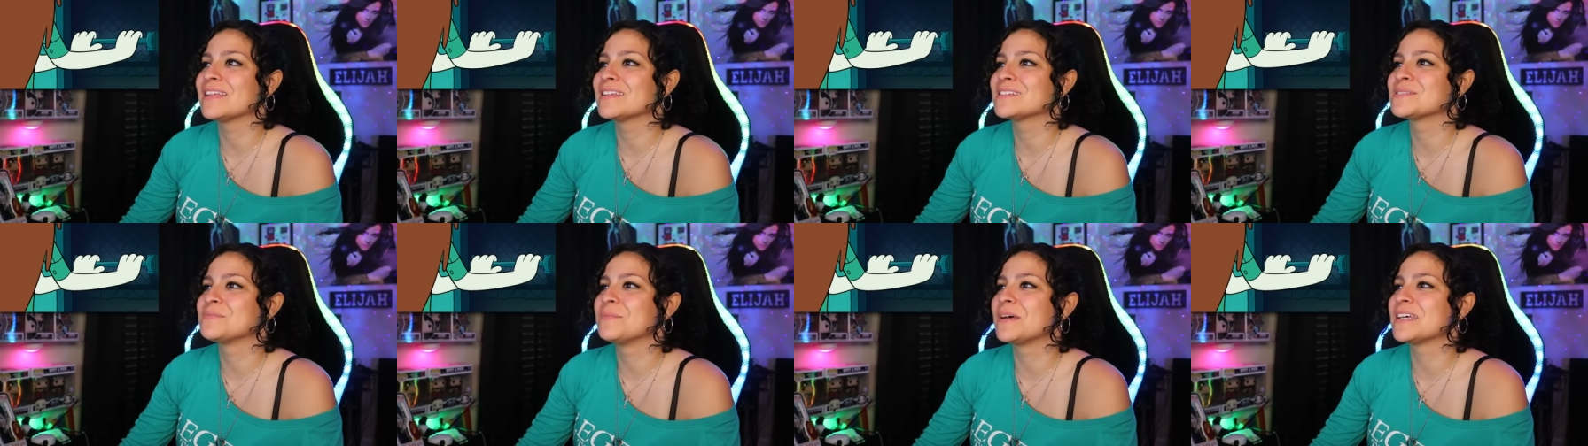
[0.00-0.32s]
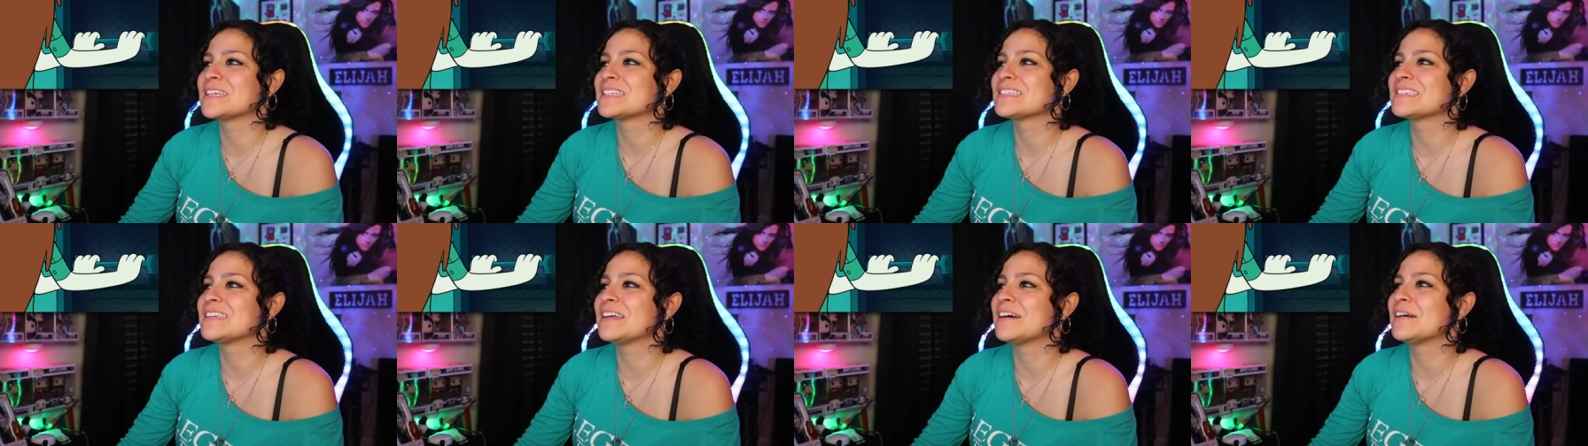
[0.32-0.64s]
That's
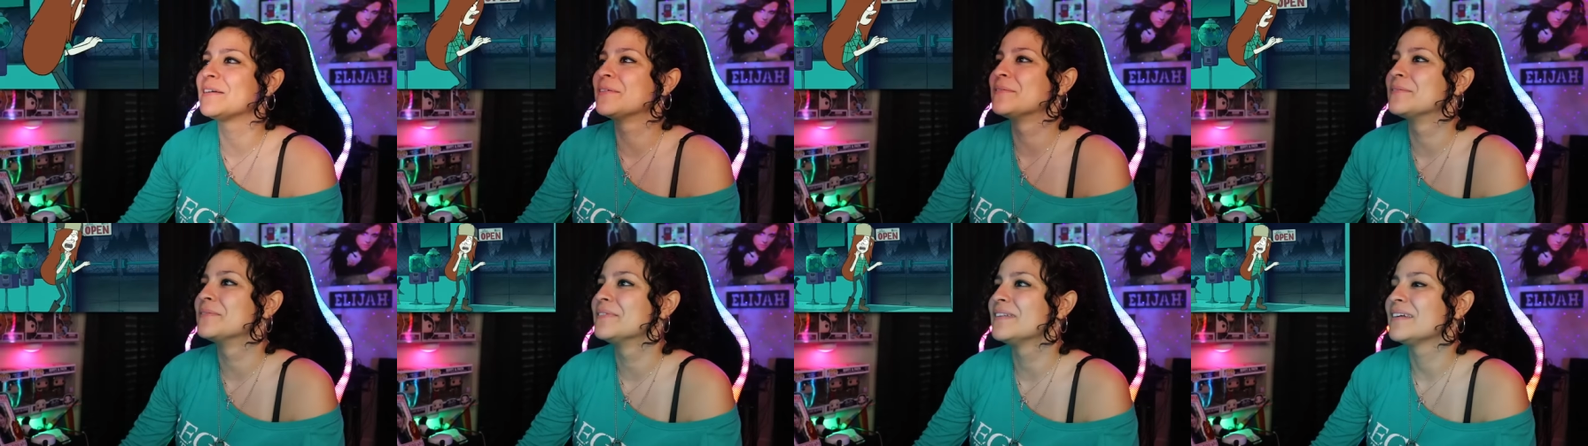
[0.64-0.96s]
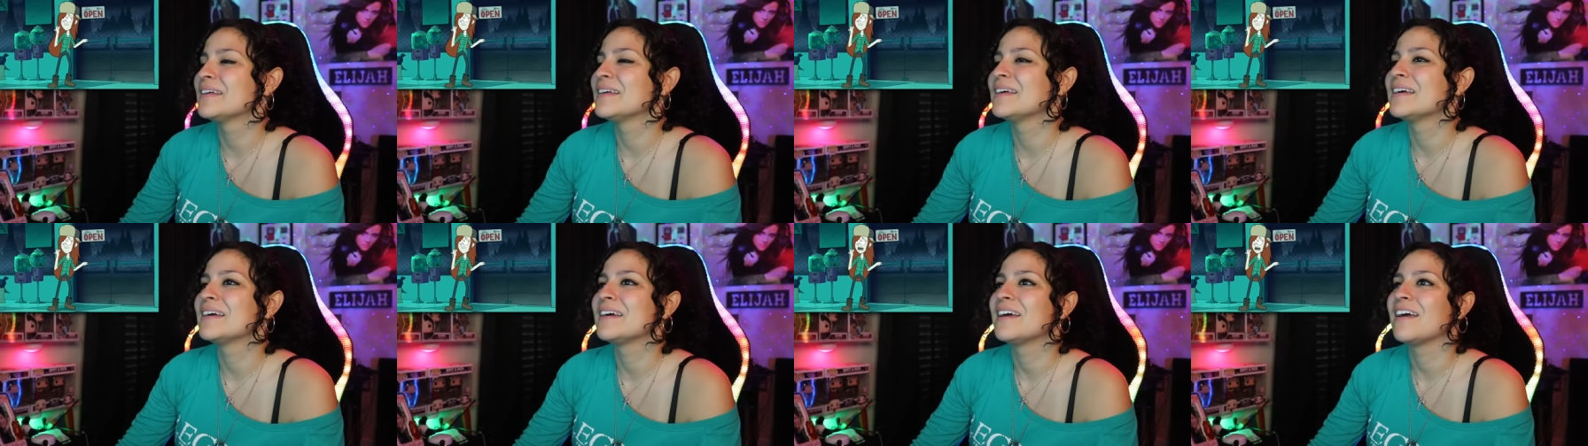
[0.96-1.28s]
messed up.
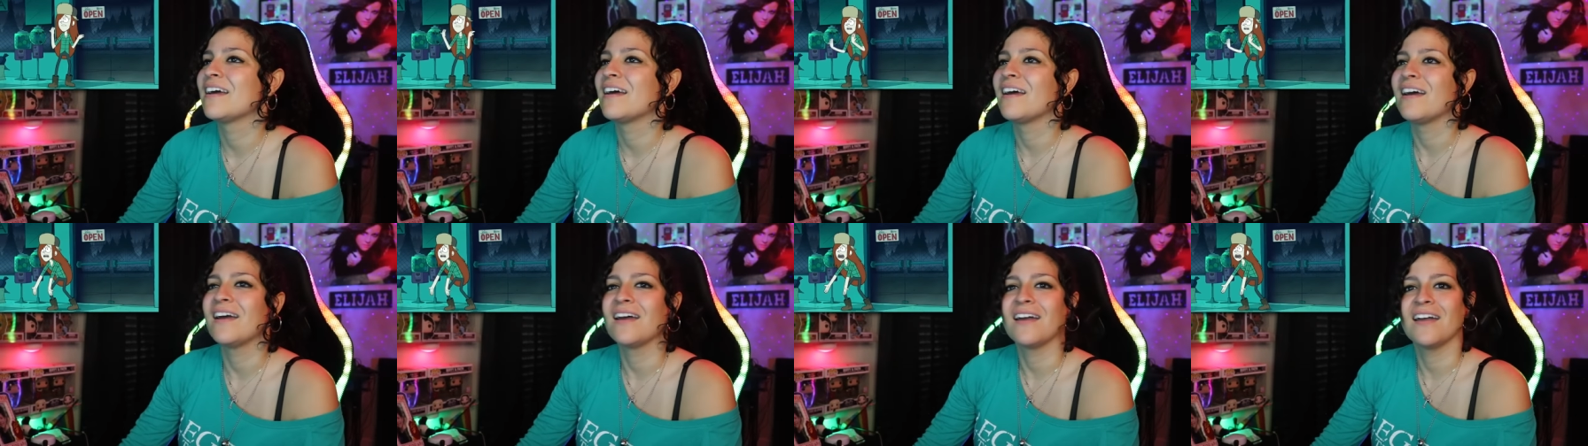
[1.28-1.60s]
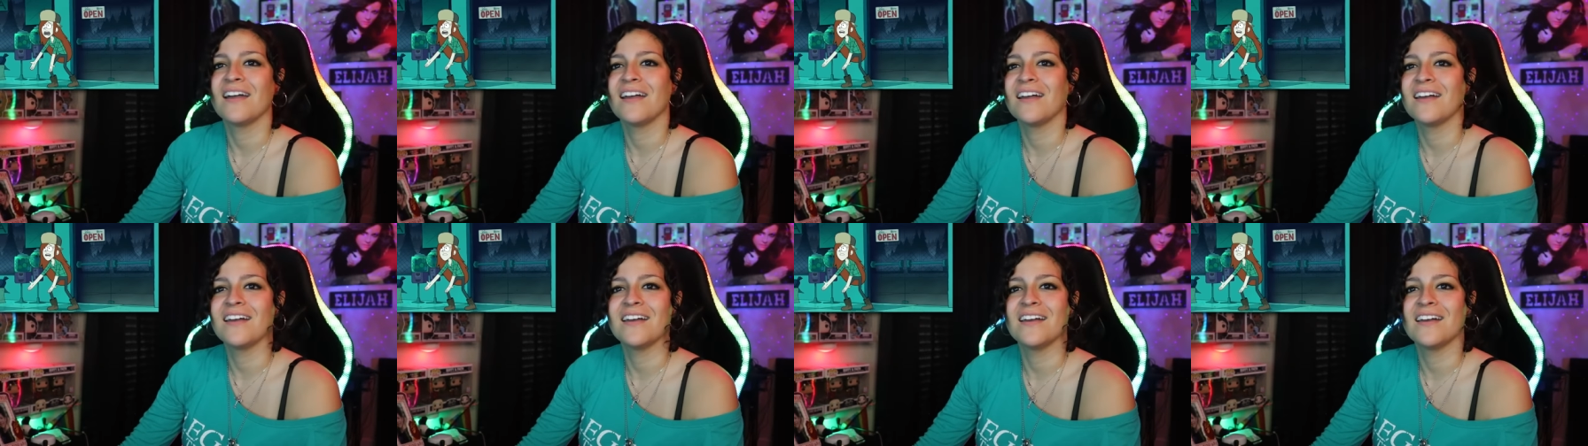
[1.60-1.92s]
Guys, it's
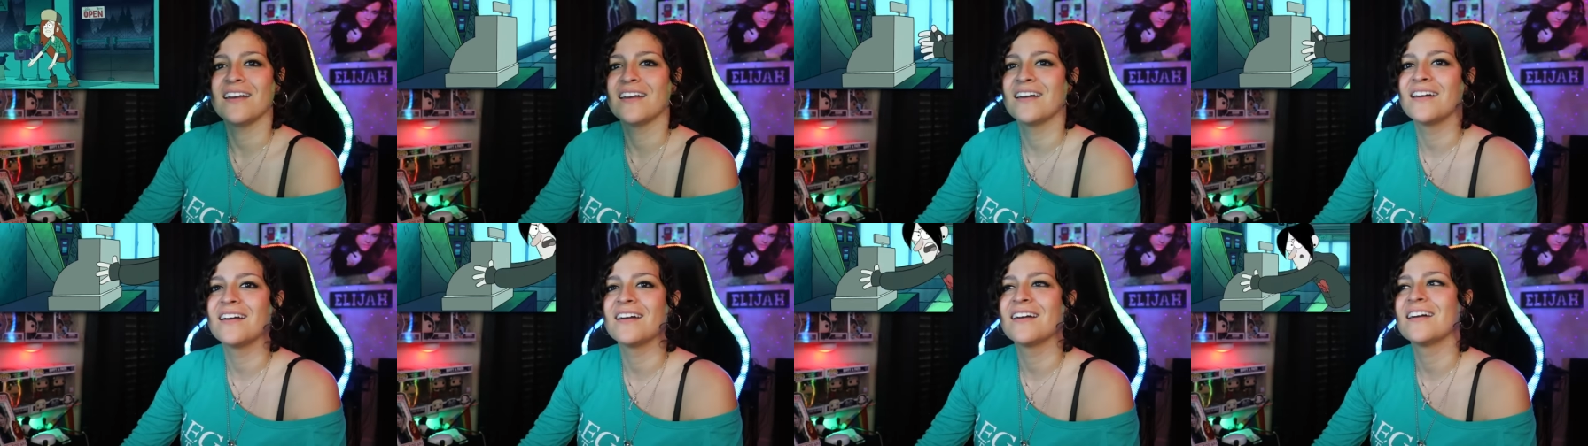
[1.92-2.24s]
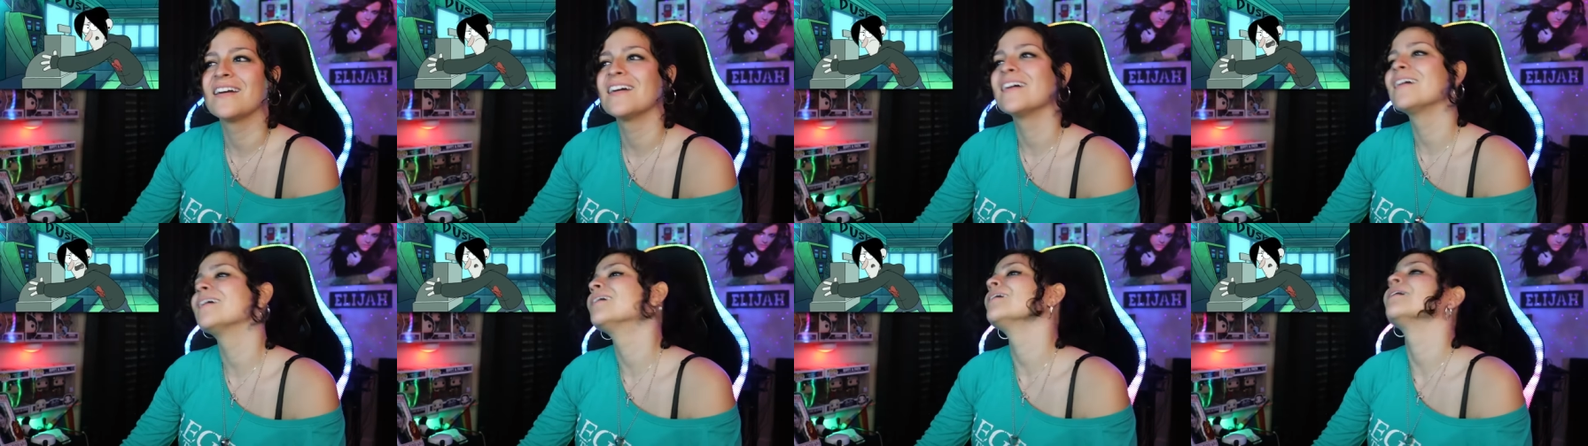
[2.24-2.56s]
locked.
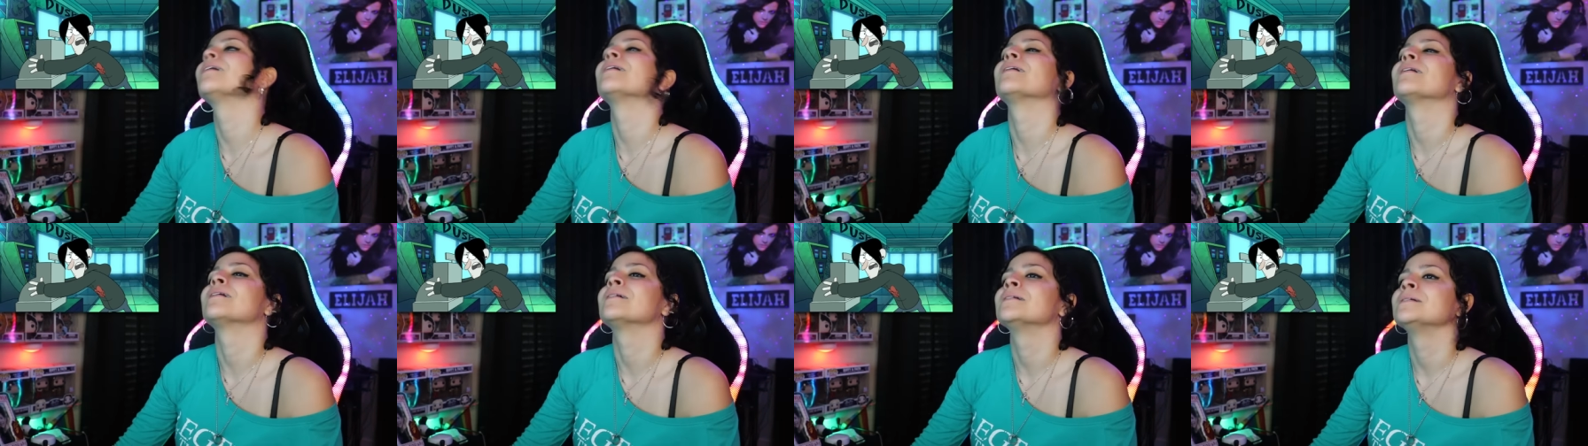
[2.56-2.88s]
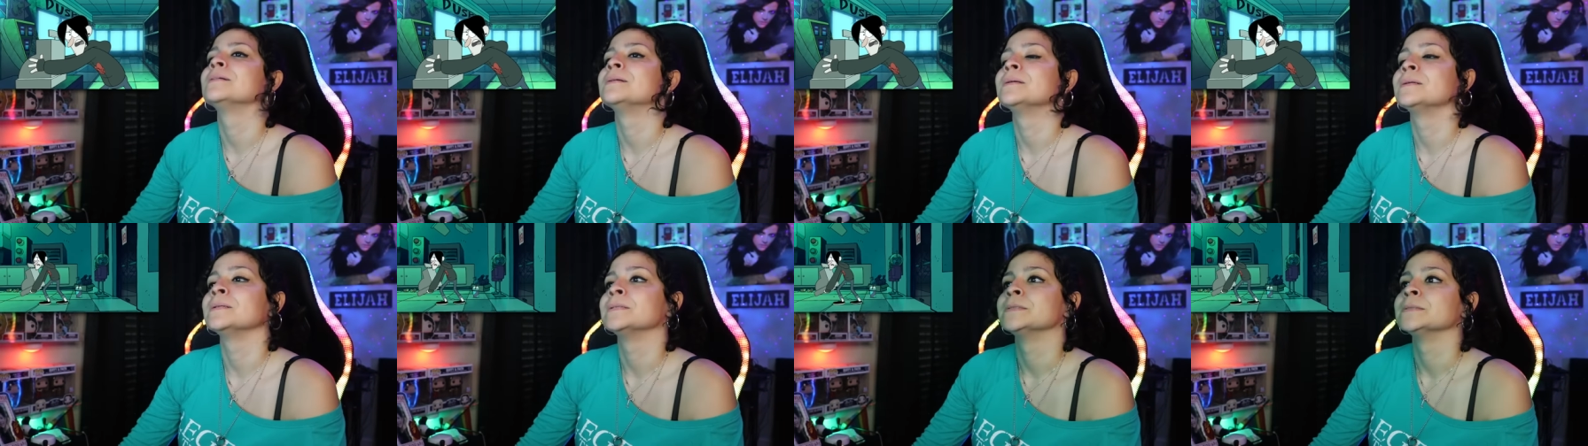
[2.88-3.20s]
Out of my
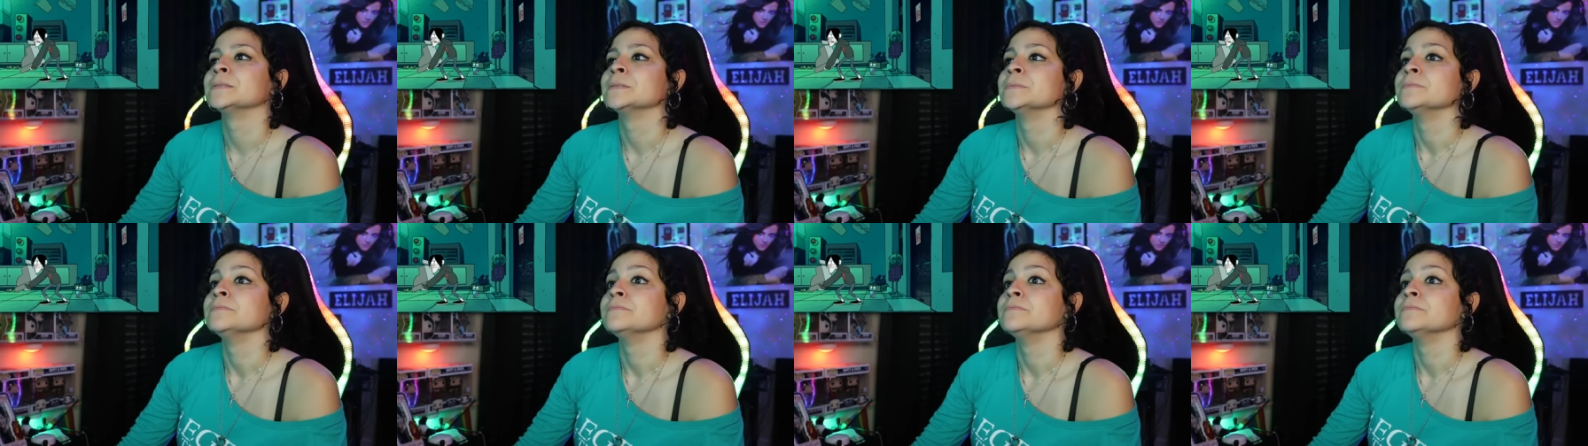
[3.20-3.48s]
way.